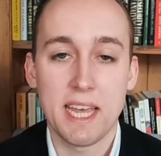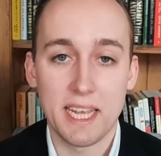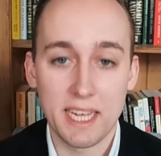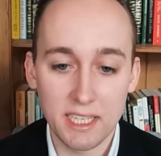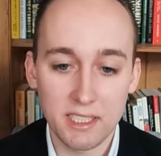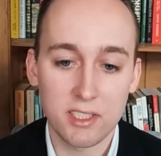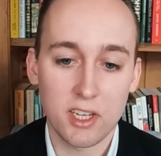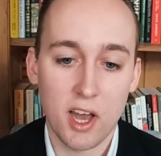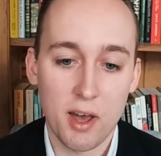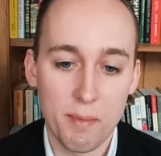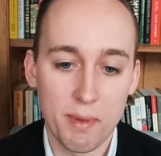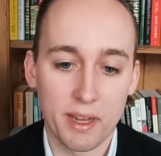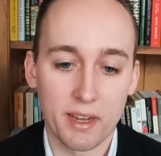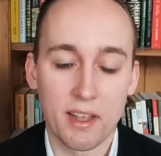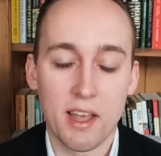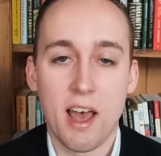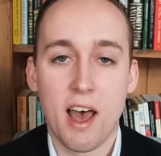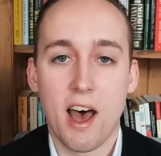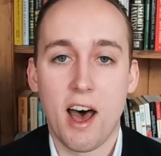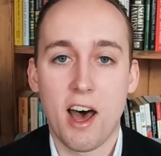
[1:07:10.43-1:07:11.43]
is coming.
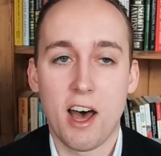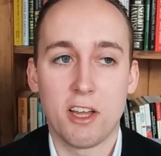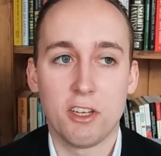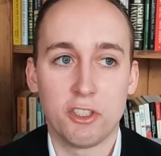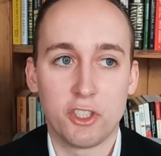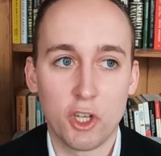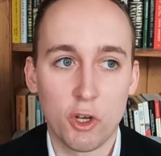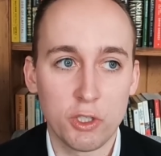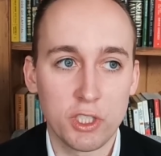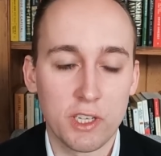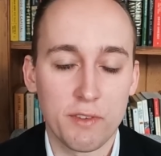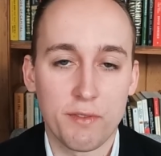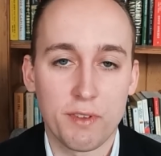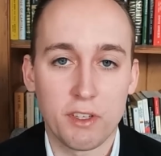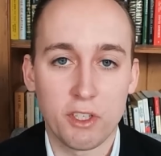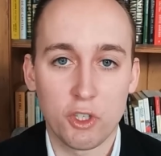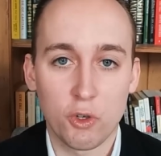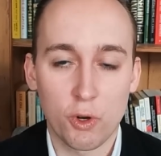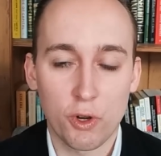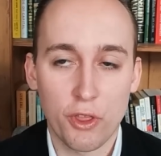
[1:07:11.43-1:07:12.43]
Uh, Joseph,
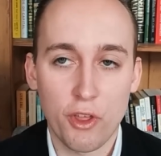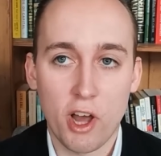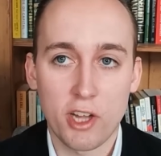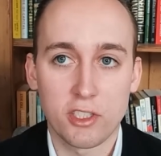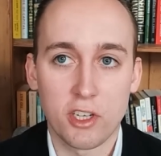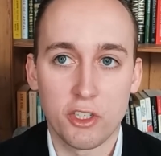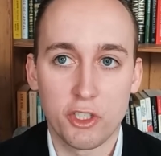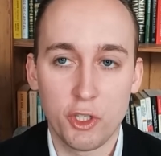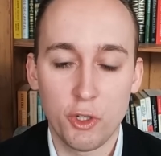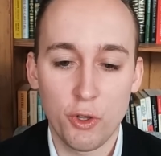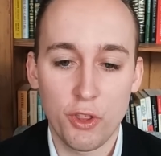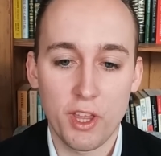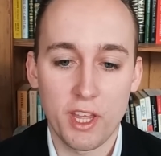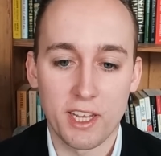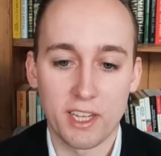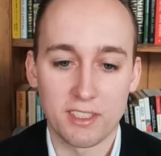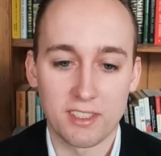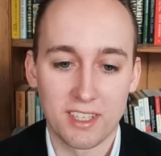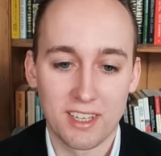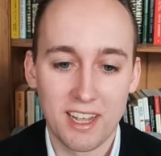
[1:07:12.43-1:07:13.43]
your thoughts on two
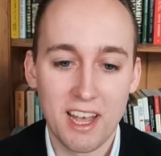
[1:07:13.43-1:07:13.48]
things.